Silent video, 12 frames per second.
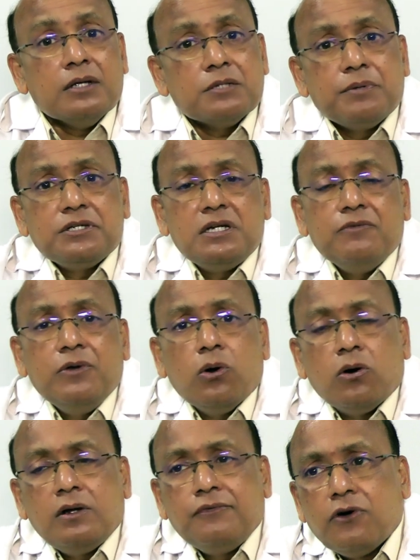especially we
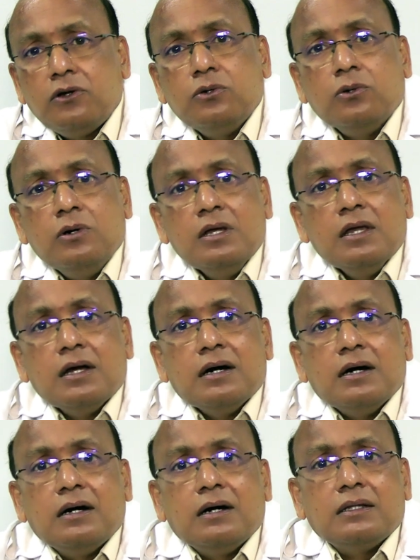all follow
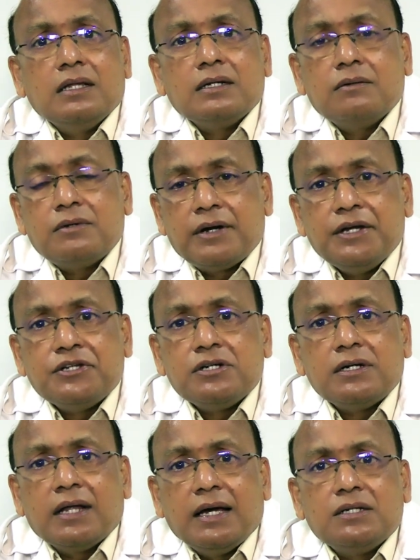uh, the
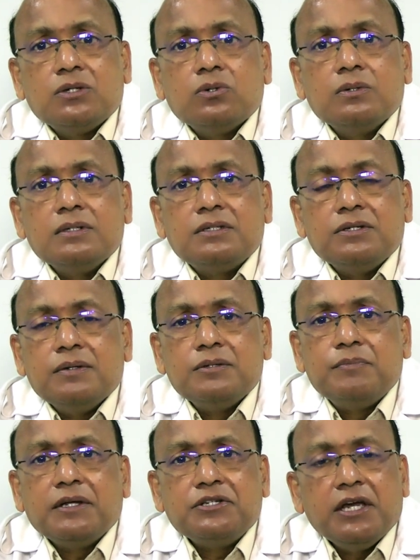traditional diet you know is,
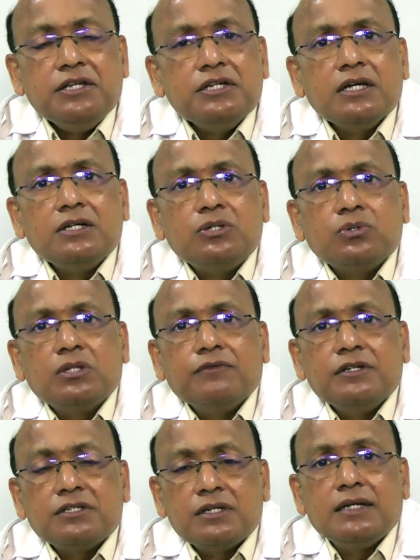is being changing into the
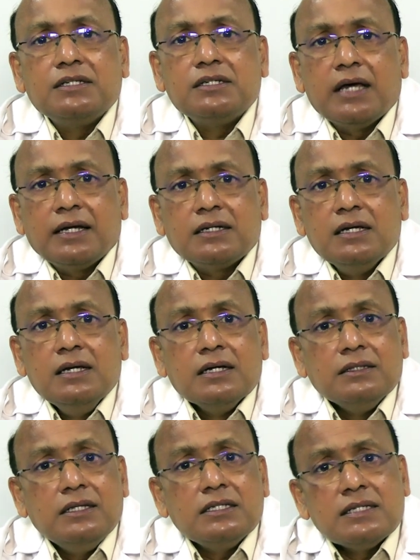westernized diet
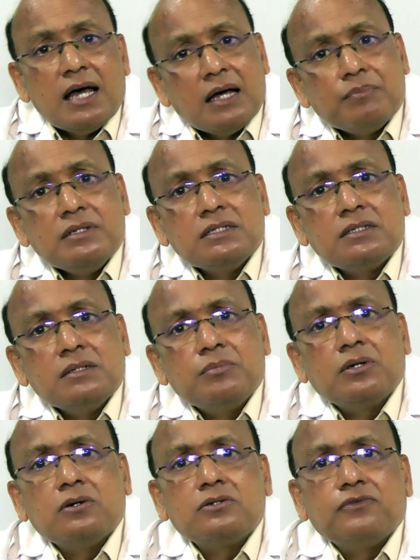this happens
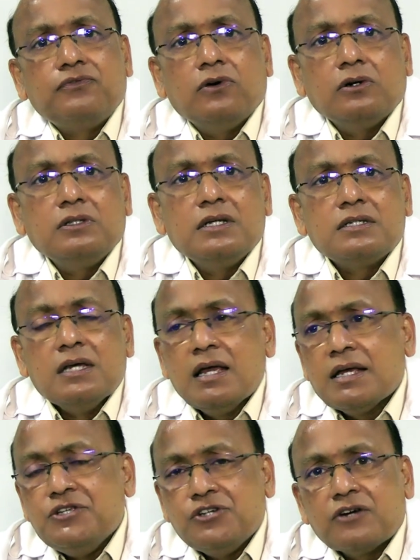because of all this
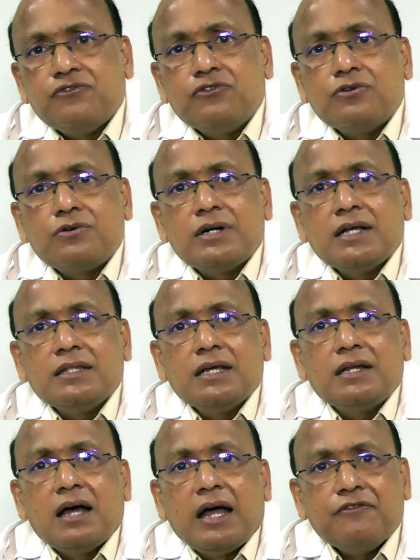junk food and
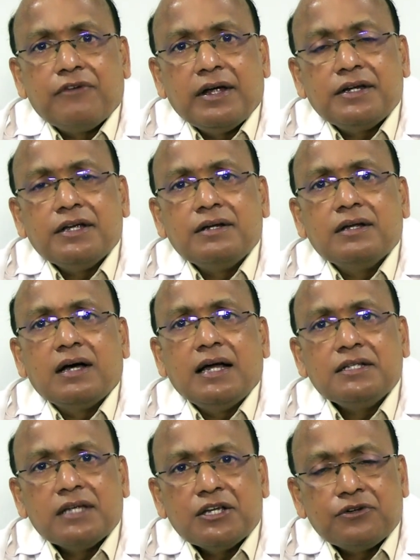then high fatty
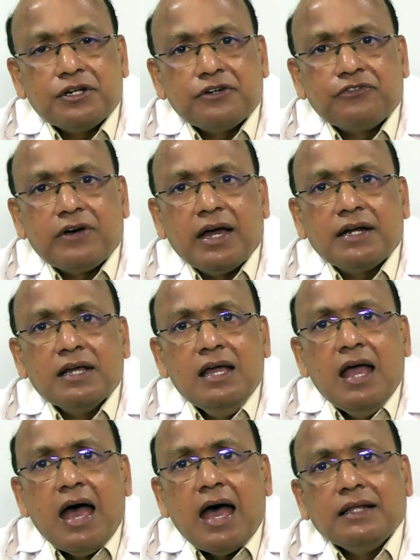high saturated fat
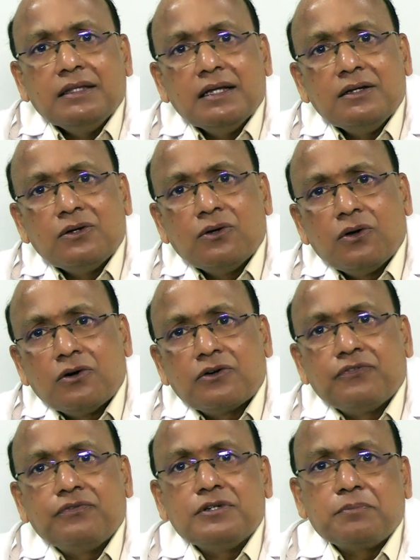and then you know, a lot
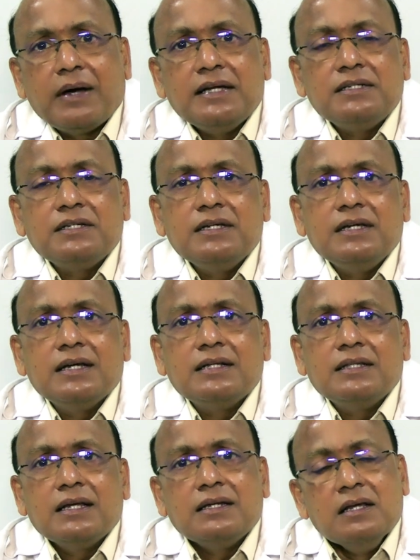of uh, spicy
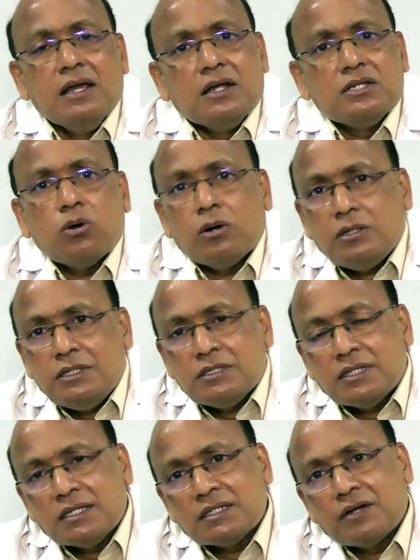and then so all
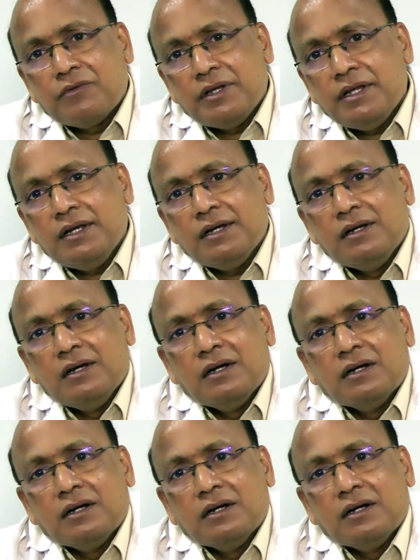these things are very